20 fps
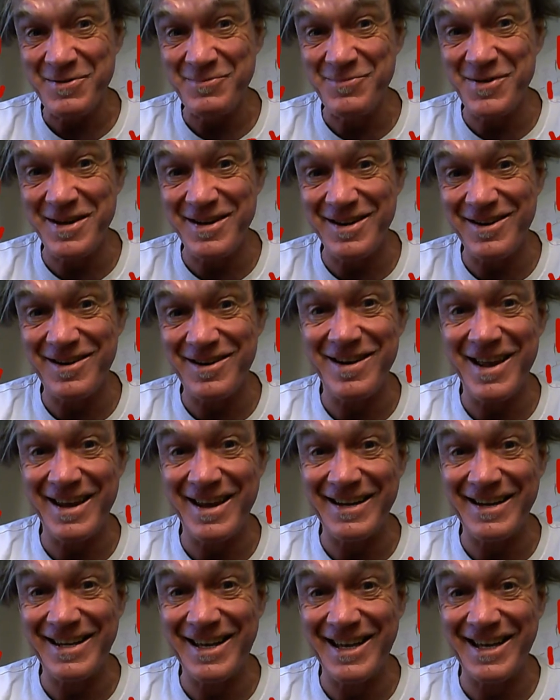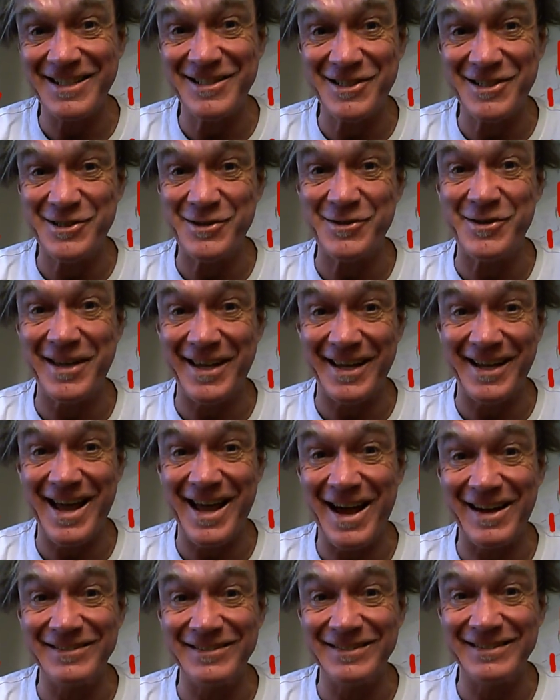reincarnated kids shooting it
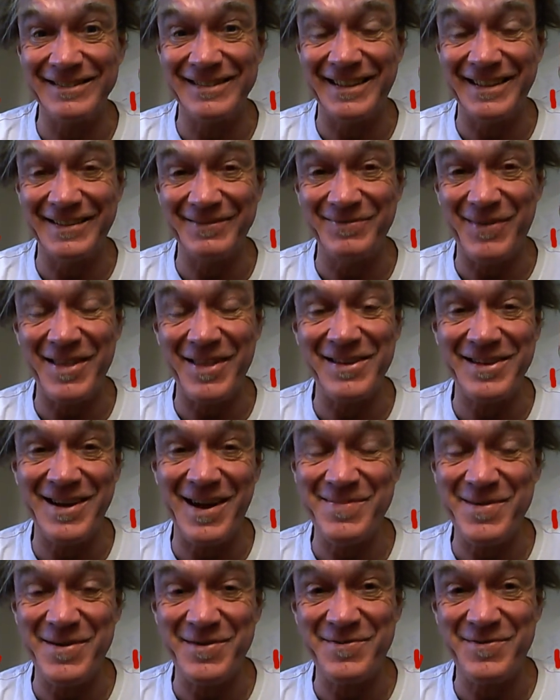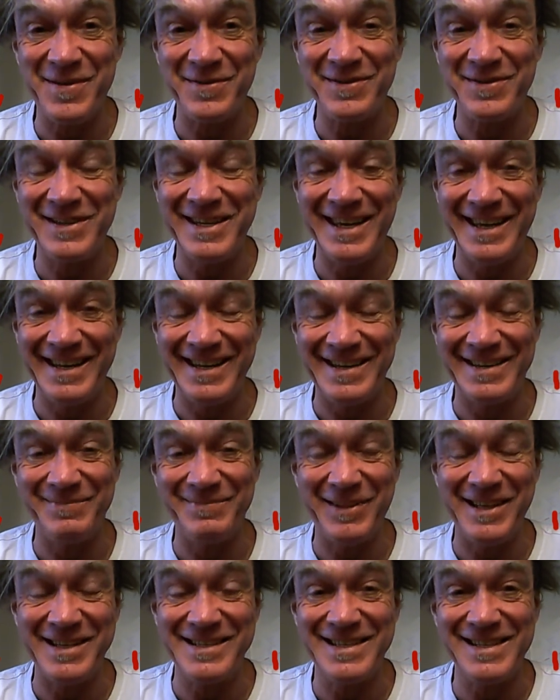out like by the time they're 15
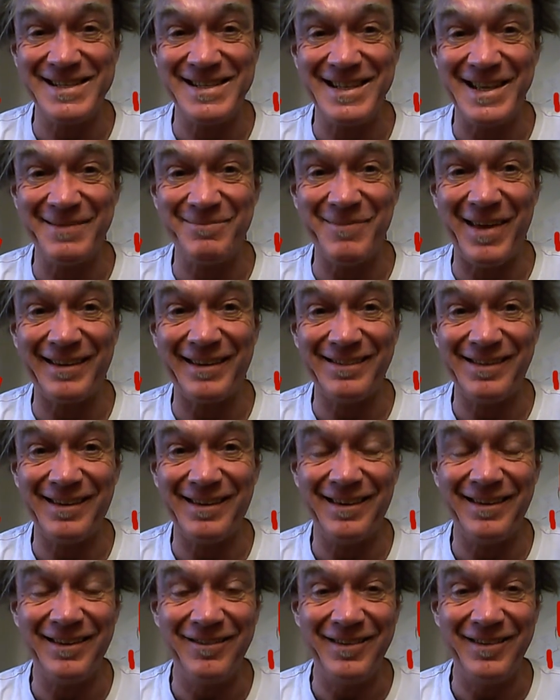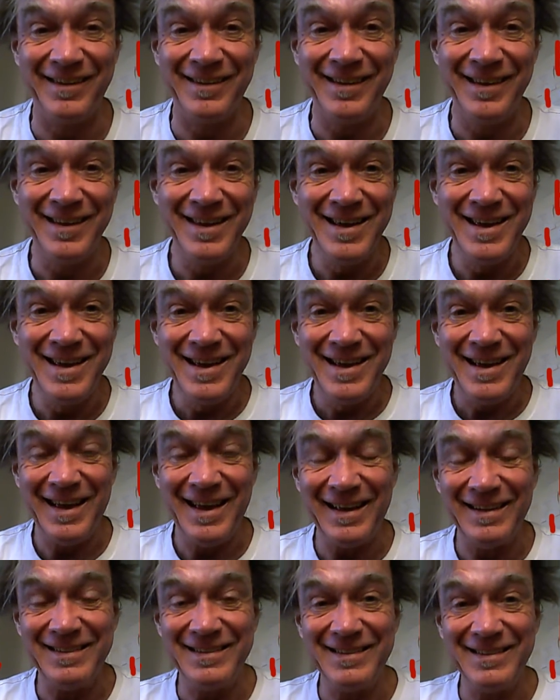in places like Mexico
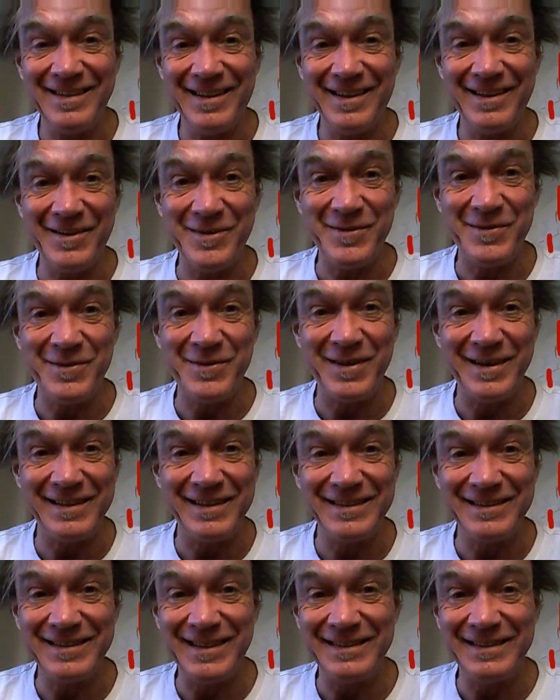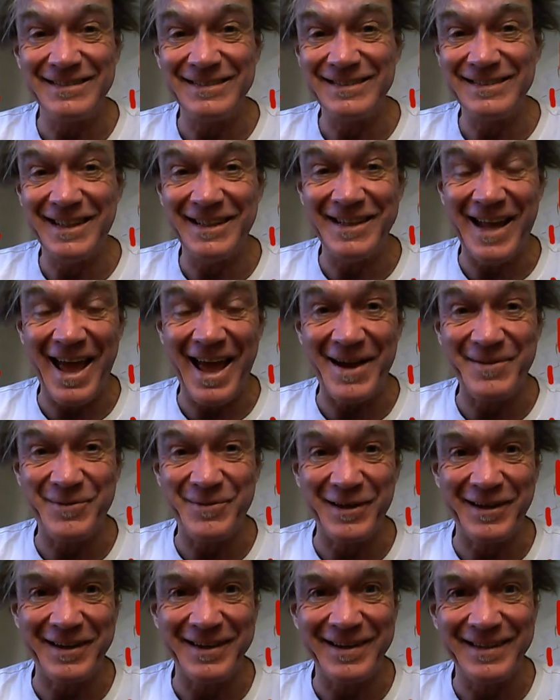and over in
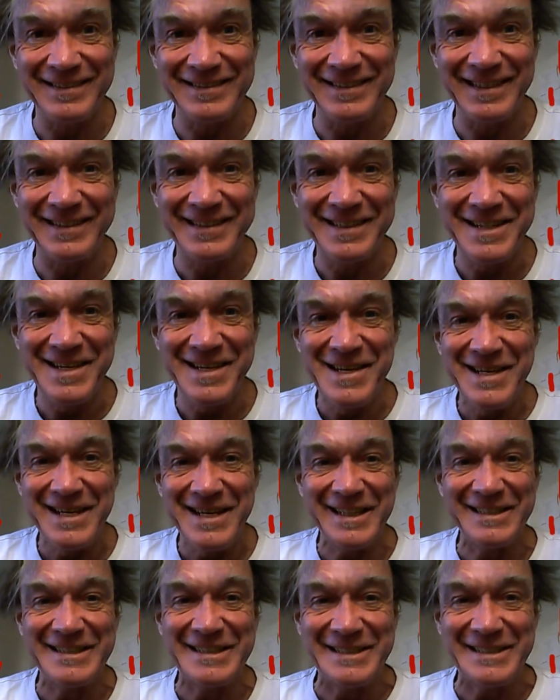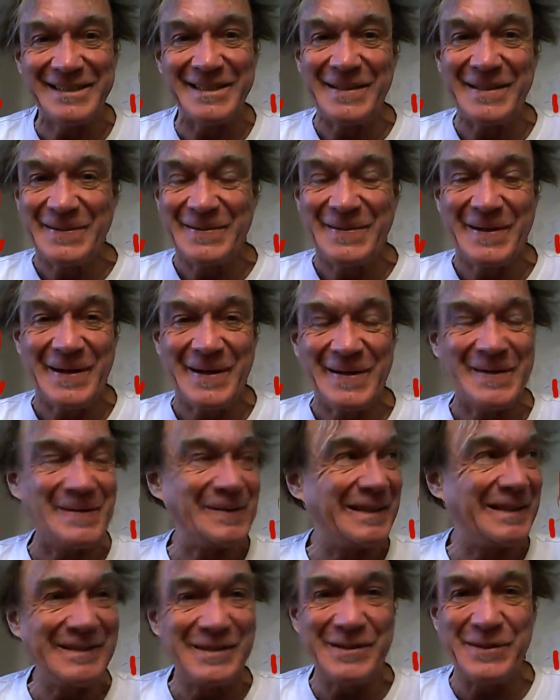Africa. And like it's like,
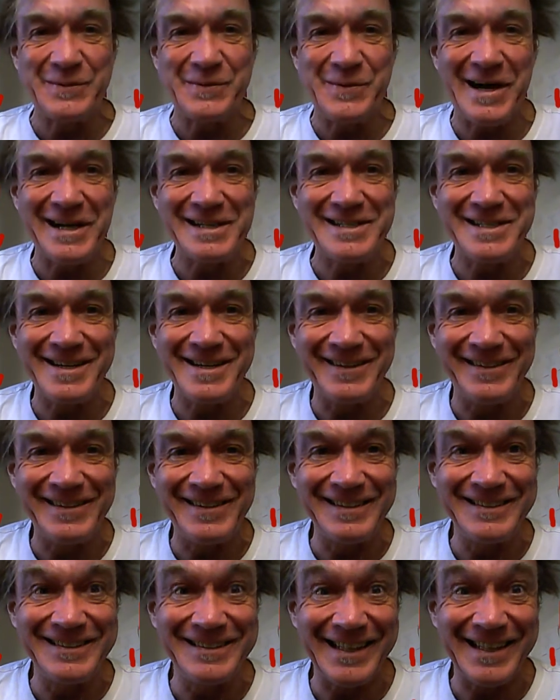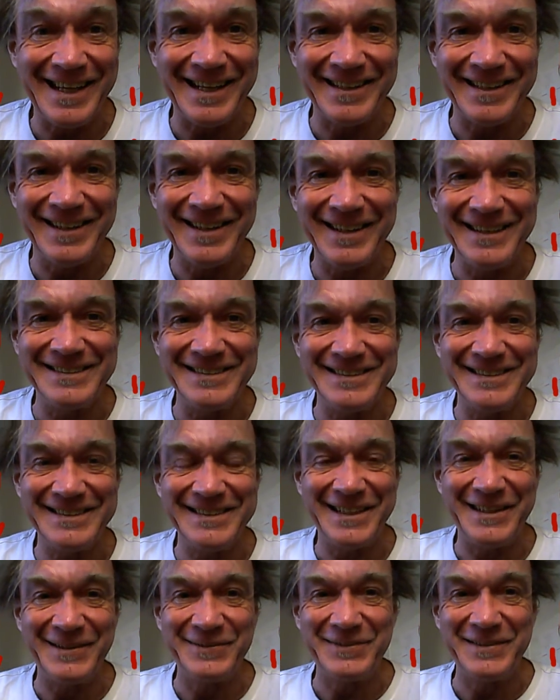and you can watch it all on satellite and
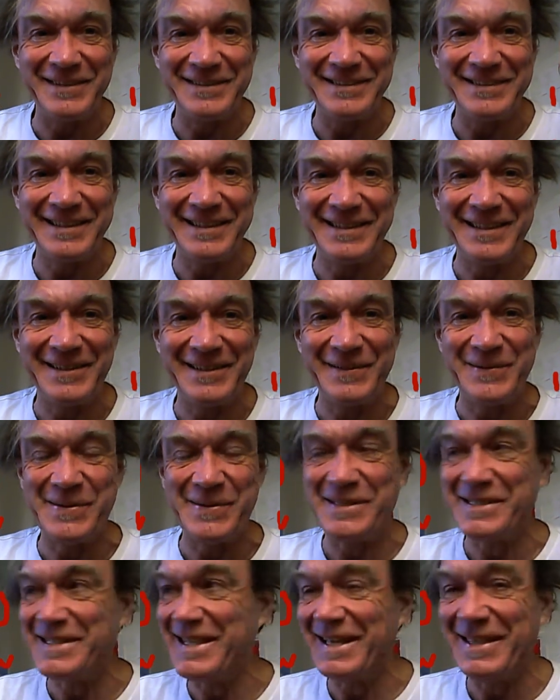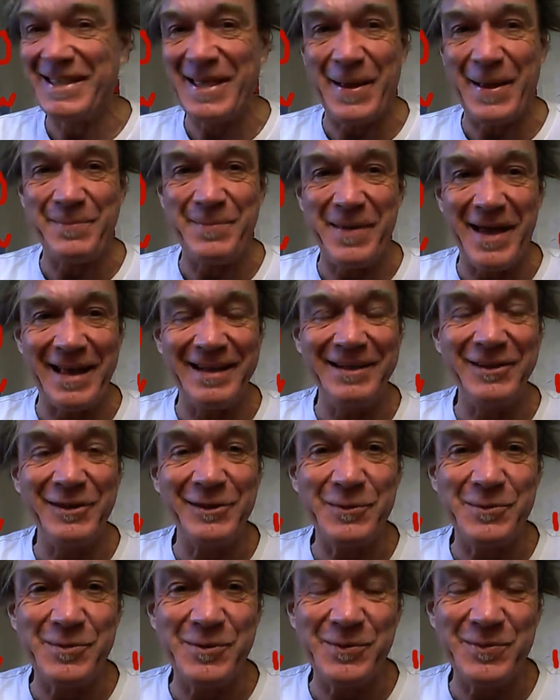stuff, and like, you know, it's not that bad.
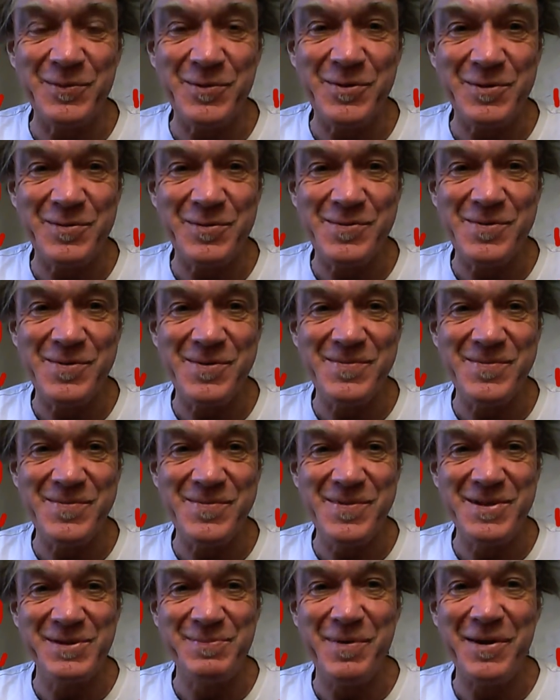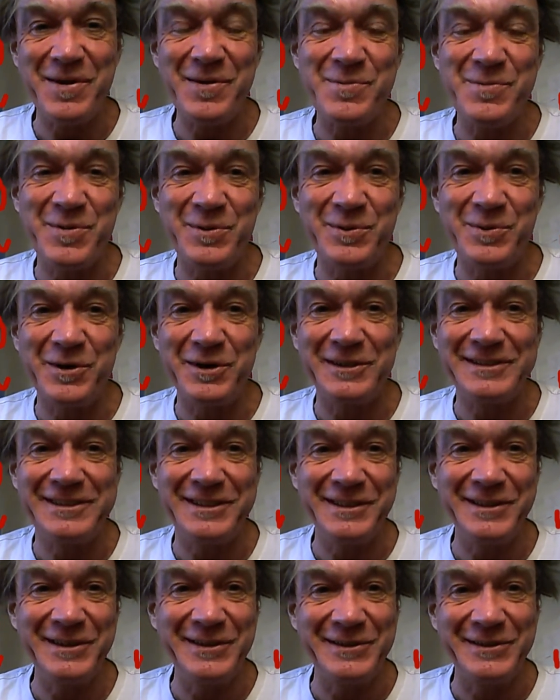Look at World War I. It's better than World War
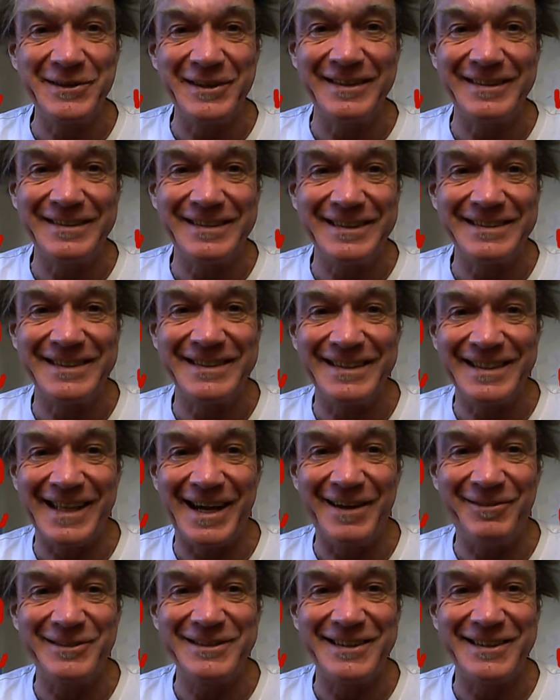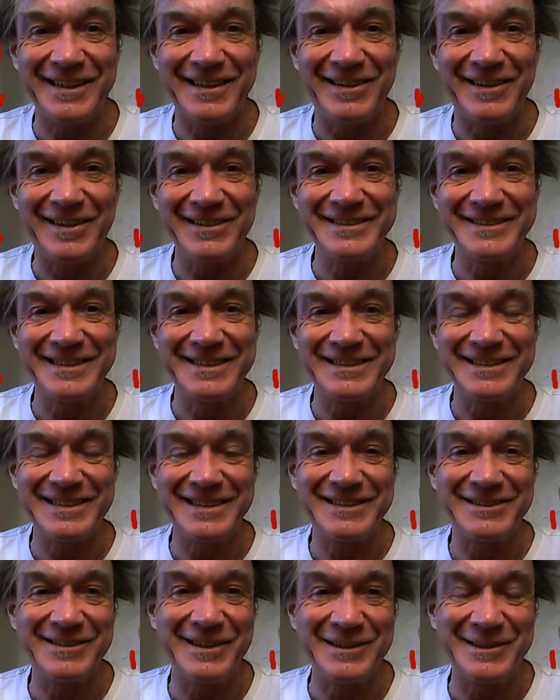II, you know, because like that was like all just
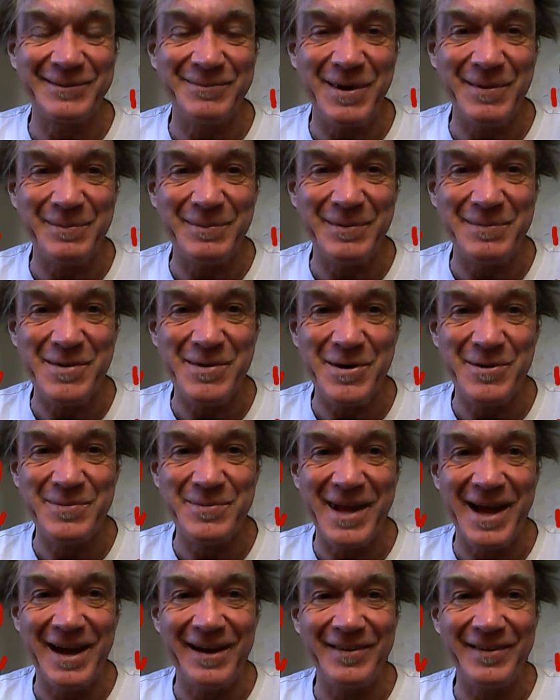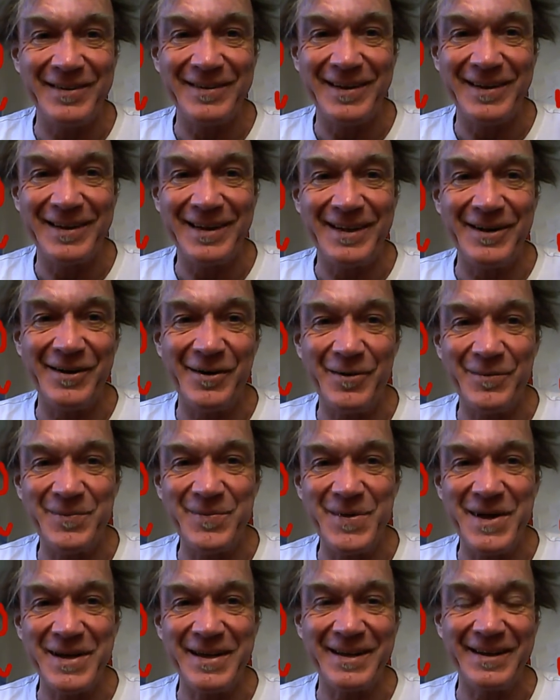like dress them up and mow them down and like, you know,
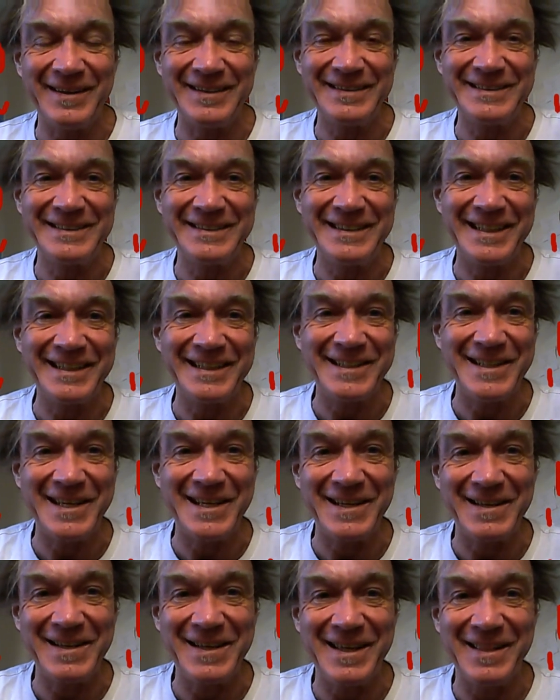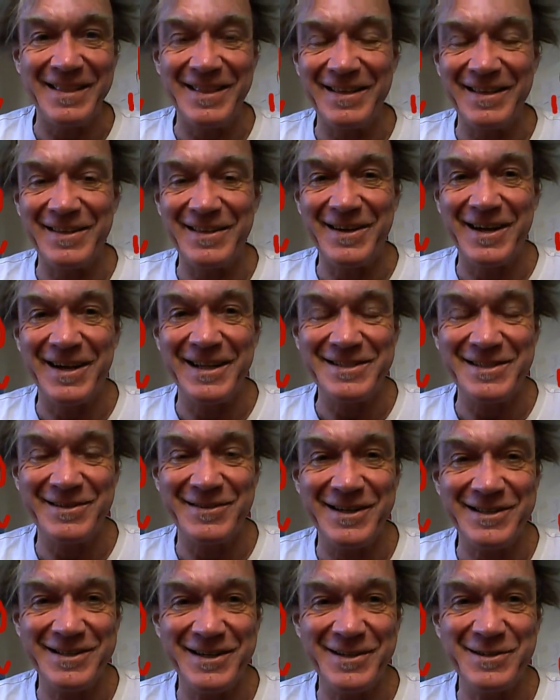like say in the
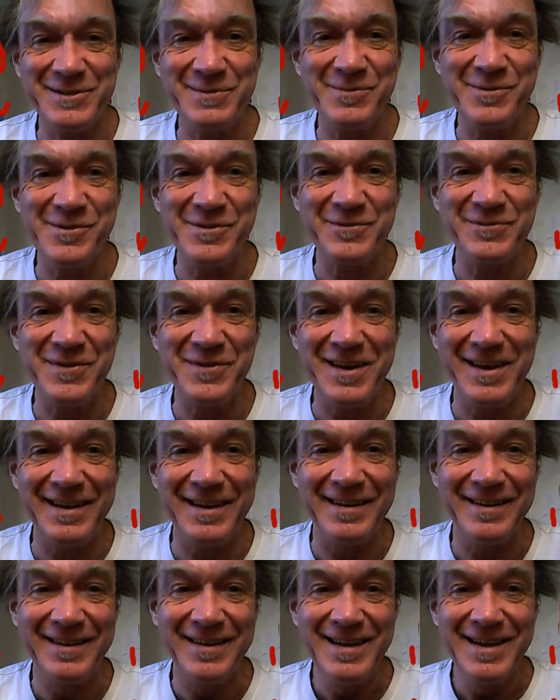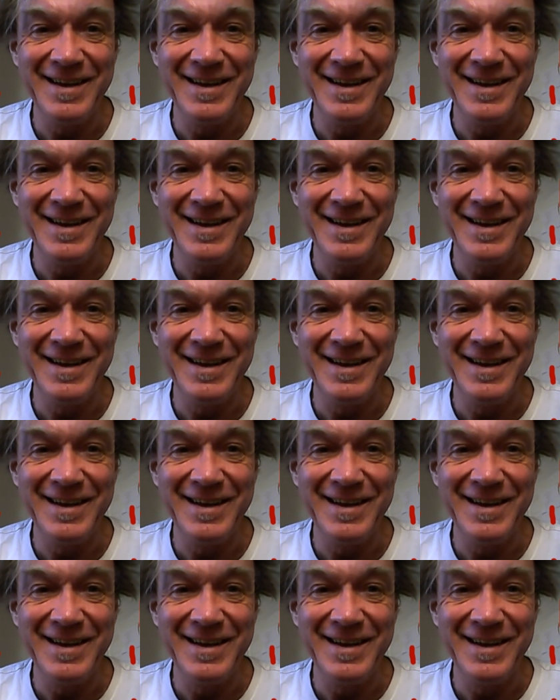concentration. This is more fun,